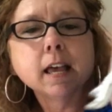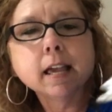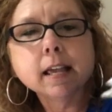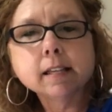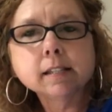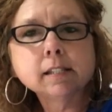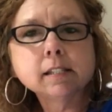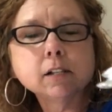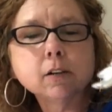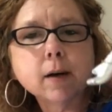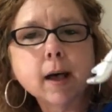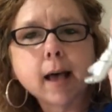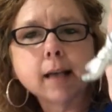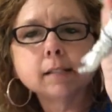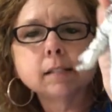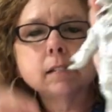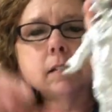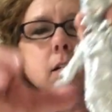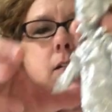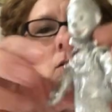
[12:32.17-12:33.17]
He still
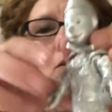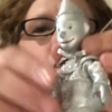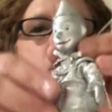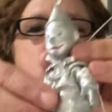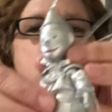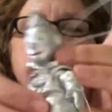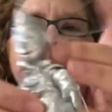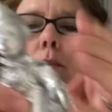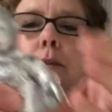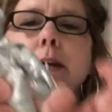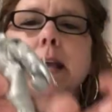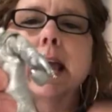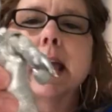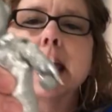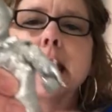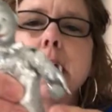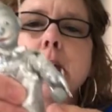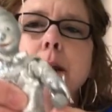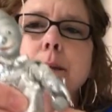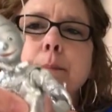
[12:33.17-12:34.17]
has his little oil
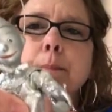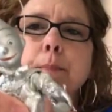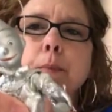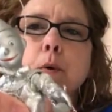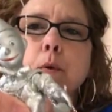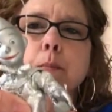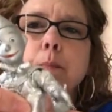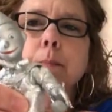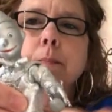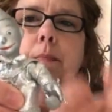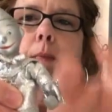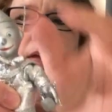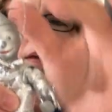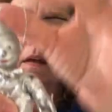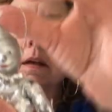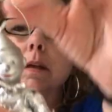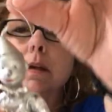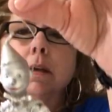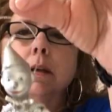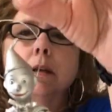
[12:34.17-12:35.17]
can, boop,
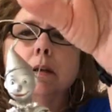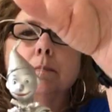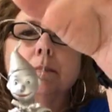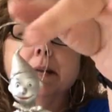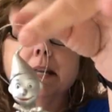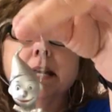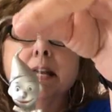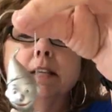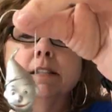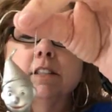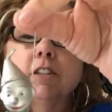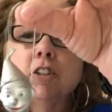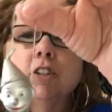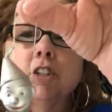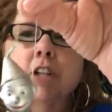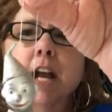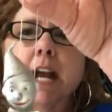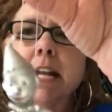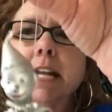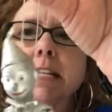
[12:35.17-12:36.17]
but he's a
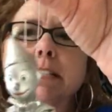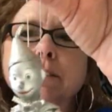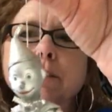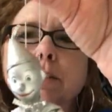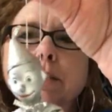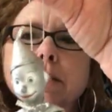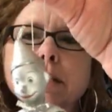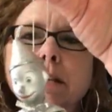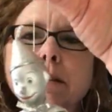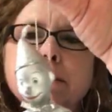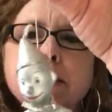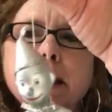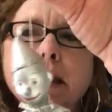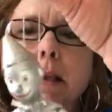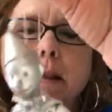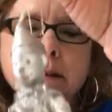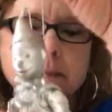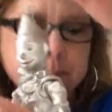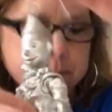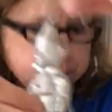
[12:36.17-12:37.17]
shiny little tin
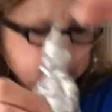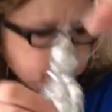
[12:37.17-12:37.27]
man.